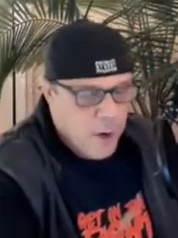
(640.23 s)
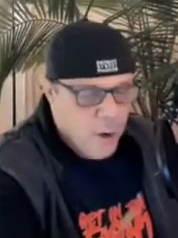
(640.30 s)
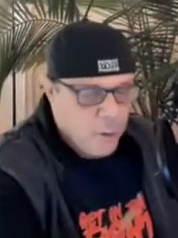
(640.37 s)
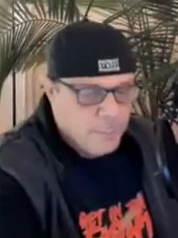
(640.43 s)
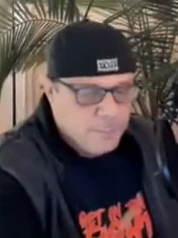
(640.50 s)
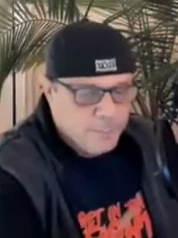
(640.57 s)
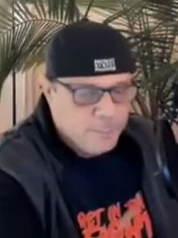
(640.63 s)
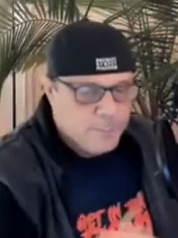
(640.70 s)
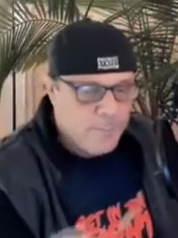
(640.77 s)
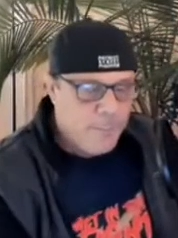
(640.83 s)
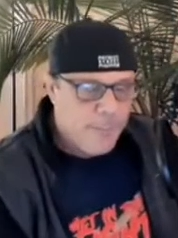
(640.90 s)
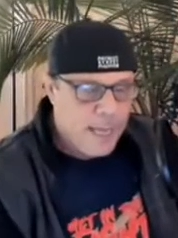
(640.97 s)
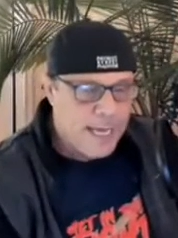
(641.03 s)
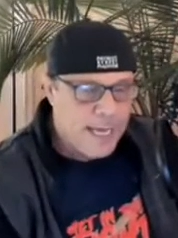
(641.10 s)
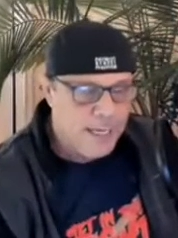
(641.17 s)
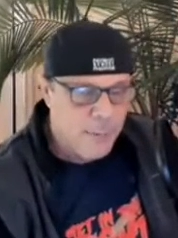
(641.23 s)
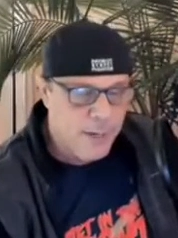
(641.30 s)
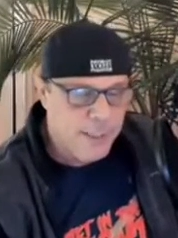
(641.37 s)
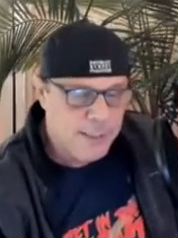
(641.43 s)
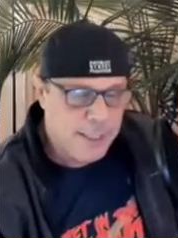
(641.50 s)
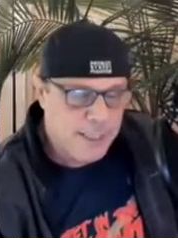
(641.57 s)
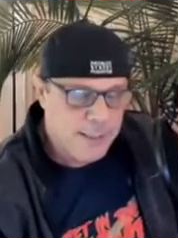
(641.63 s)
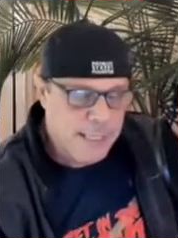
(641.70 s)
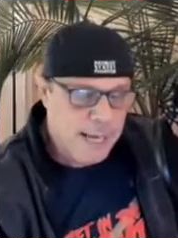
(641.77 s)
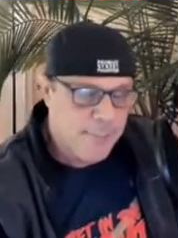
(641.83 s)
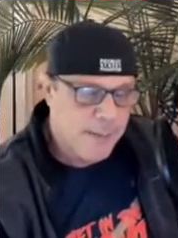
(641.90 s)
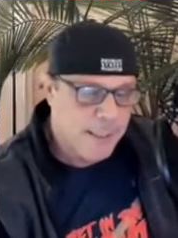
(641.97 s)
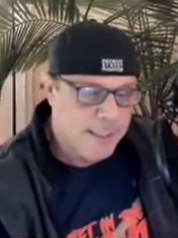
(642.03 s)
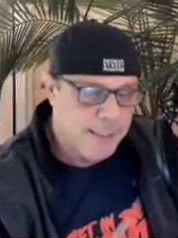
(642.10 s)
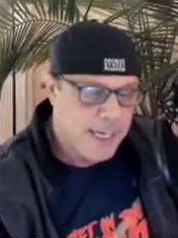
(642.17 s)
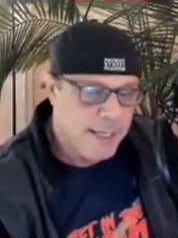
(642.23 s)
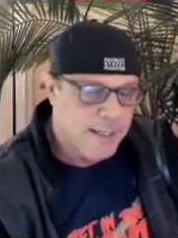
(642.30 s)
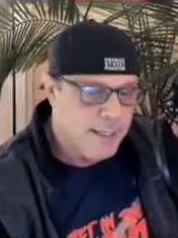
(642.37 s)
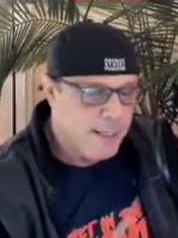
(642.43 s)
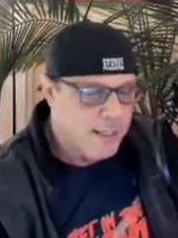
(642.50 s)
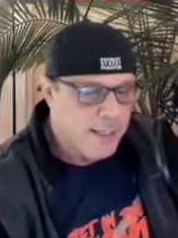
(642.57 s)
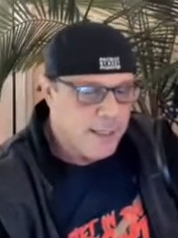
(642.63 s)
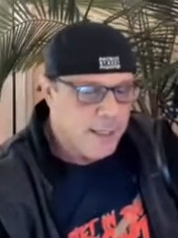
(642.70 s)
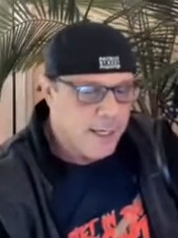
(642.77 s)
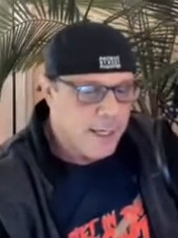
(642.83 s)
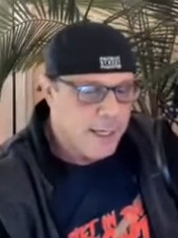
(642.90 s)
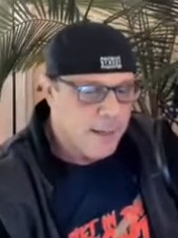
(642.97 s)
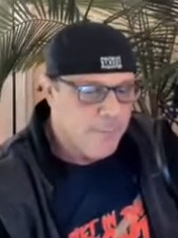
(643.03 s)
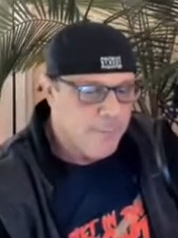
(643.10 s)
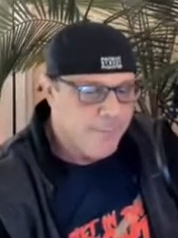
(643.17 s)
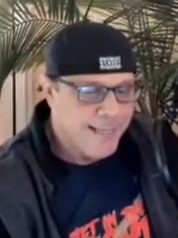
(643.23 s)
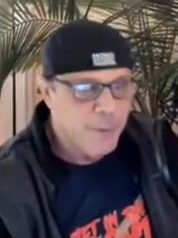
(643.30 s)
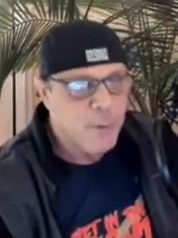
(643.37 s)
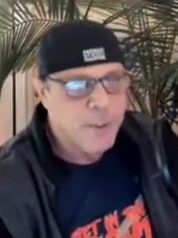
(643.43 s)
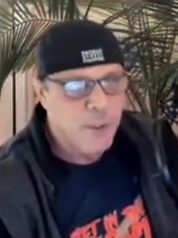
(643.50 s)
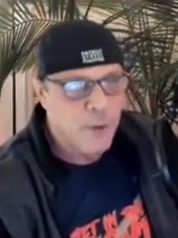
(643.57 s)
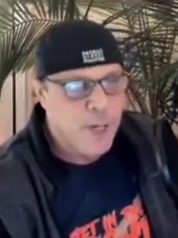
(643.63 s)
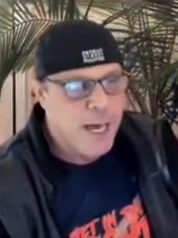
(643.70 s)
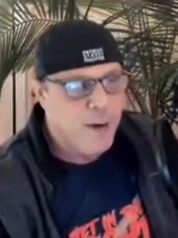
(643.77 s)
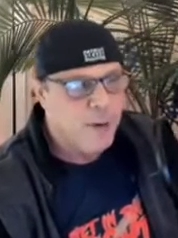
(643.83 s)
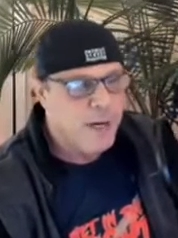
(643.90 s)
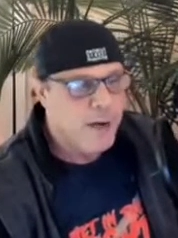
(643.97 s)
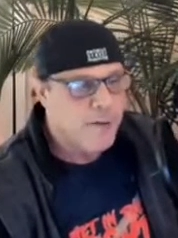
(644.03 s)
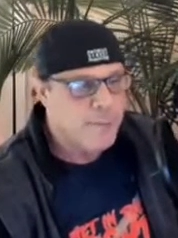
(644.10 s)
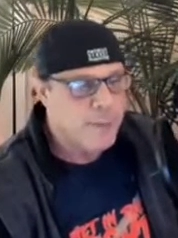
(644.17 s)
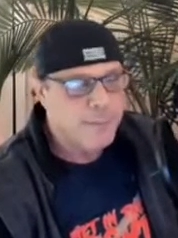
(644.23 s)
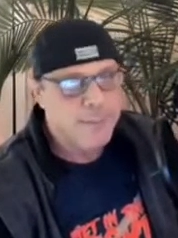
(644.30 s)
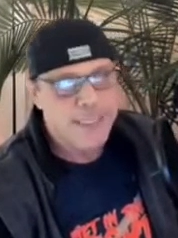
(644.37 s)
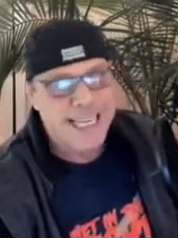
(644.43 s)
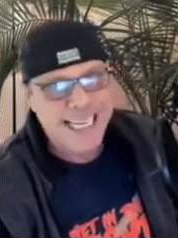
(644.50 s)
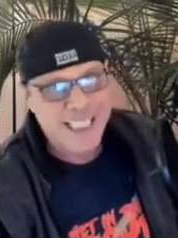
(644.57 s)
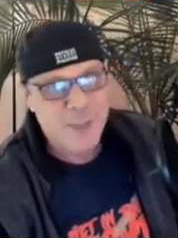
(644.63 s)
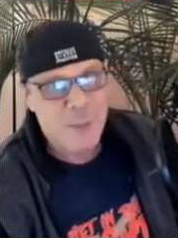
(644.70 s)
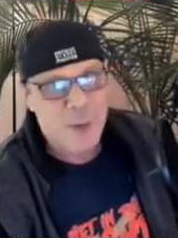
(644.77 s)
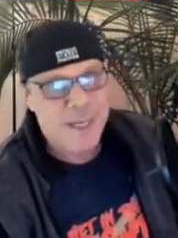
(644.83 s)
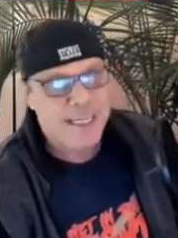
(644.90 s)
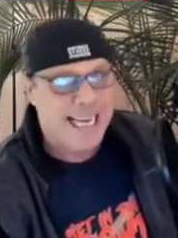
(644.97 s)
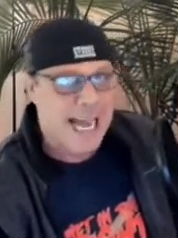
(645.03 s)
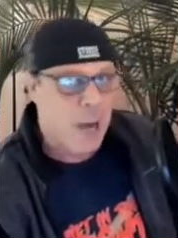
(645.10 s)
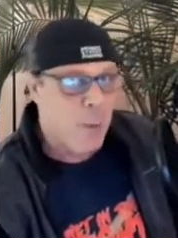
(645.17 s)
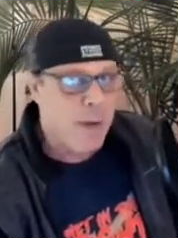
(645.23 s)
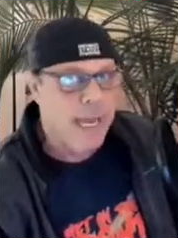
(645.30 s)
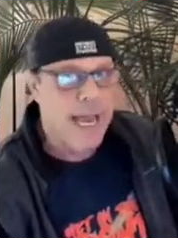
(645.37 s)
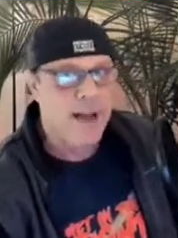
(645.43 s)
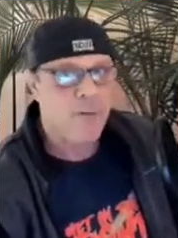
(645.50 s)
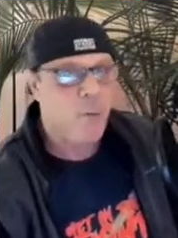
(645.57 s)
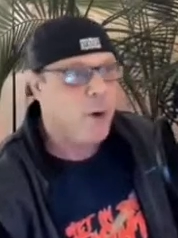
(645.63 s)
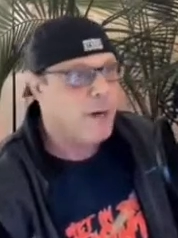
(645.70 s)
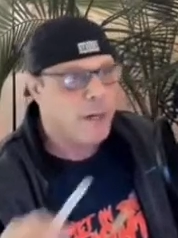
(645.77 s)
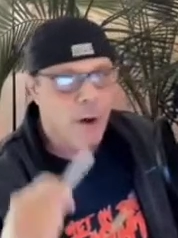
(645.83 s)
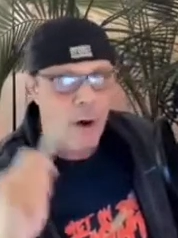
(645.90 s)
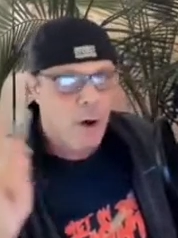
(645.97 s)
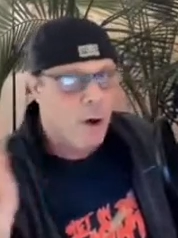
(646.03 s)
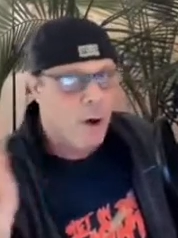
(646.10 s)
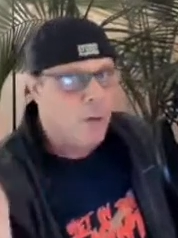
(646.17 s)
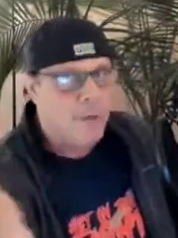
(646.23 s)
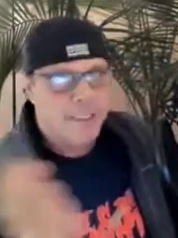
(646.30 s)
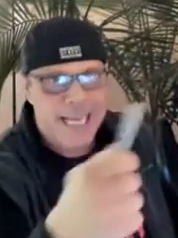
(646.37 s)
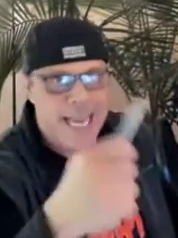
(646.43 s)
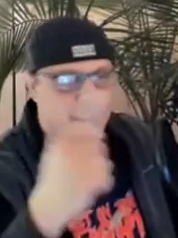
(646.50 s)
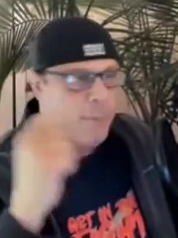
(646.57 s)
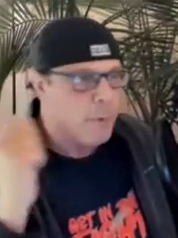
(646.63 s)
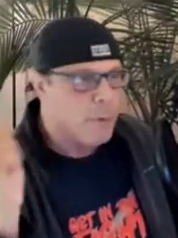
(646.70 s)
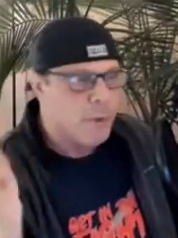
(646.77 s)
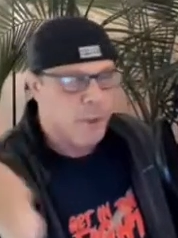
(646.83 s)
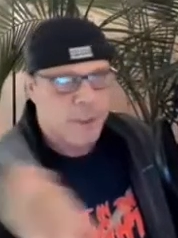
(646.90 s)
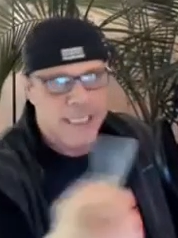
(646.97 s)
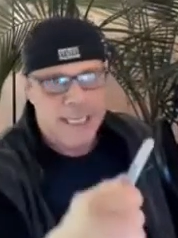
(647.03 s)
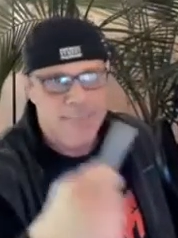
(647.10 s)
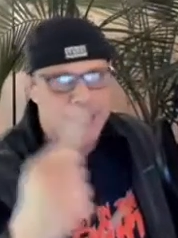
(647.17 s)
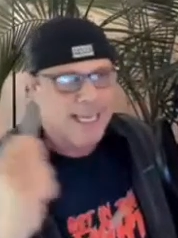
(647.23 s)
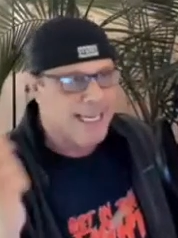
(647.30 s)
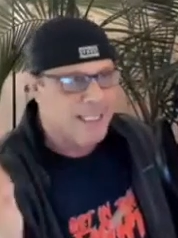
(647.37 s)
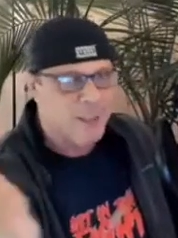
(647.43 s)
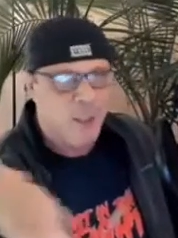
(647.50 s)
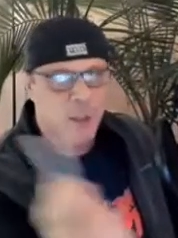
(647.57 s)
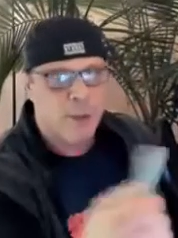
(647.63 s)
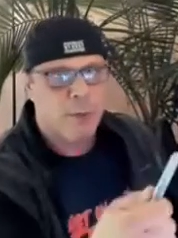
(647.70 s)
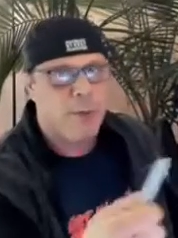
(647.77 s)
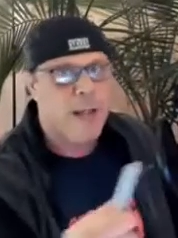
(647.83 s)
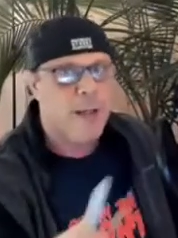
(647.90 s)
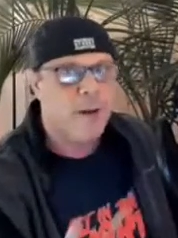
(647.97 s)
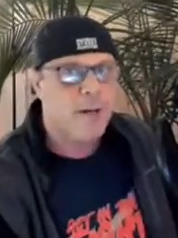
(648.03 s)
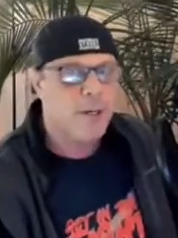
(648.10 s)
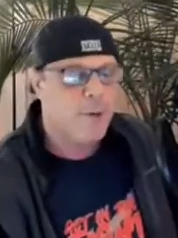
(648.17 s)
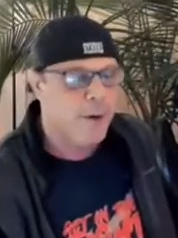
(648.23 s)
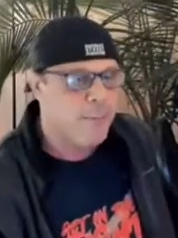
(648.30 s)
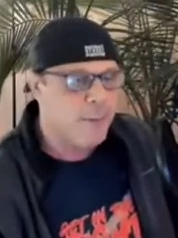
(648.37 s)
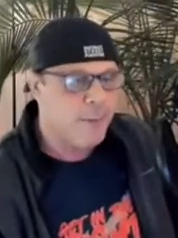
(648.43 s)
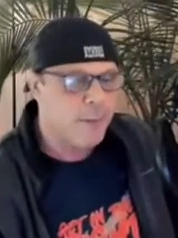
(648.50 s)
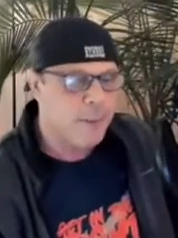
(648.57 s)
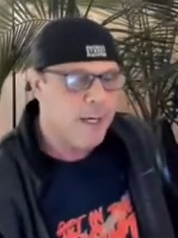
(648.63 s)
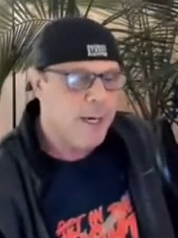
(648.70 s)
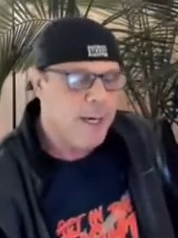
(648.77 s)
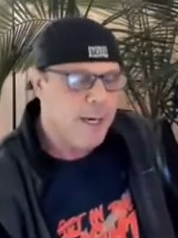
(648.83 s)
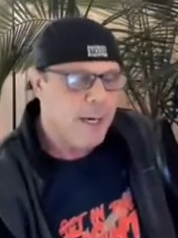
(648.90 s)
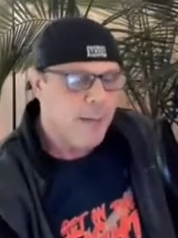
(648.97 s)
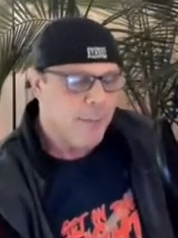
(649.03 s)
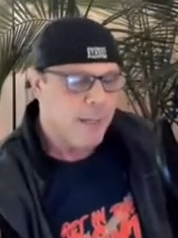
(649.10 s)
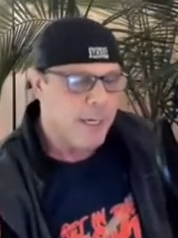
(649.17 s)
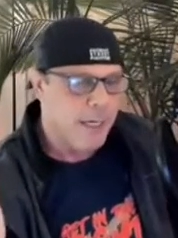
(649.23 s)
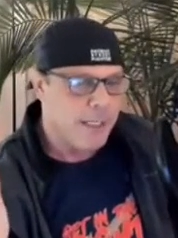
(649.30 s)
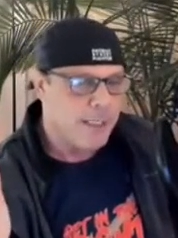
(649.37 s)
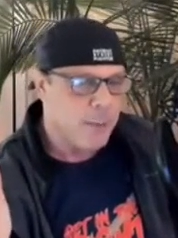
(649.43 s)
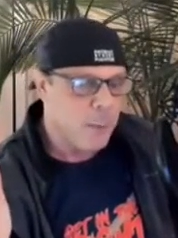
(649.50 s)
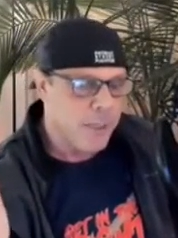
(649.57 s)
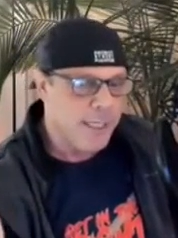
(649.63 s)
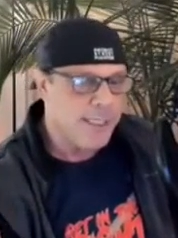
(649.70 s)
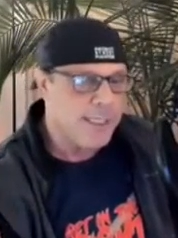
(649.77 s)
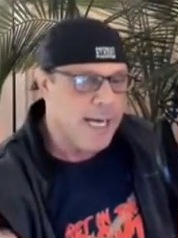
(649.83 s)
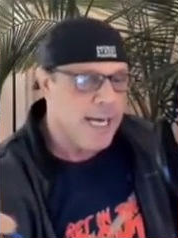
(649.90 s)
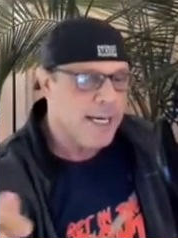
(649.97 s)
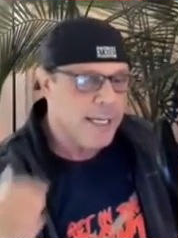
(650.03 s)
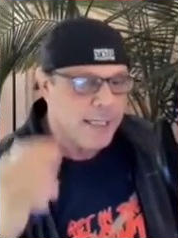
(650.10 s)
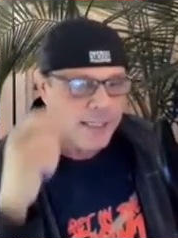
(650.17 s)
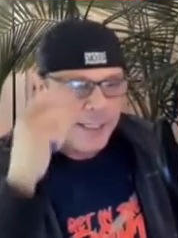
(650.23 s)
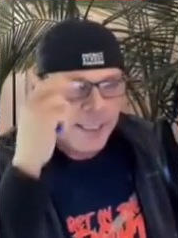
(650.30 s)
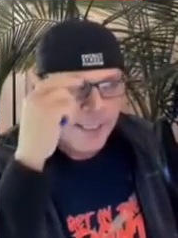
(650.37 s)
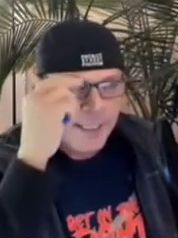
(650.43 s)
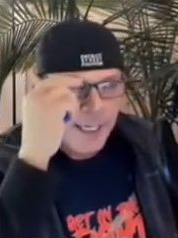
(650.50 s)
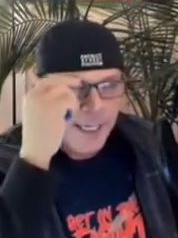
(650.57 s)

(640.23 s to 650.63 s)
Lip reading: So, anyways, that being said, there was a shadow government, but guess what? Now we have one. All the tables just keep getting turned around on the criminals because what he said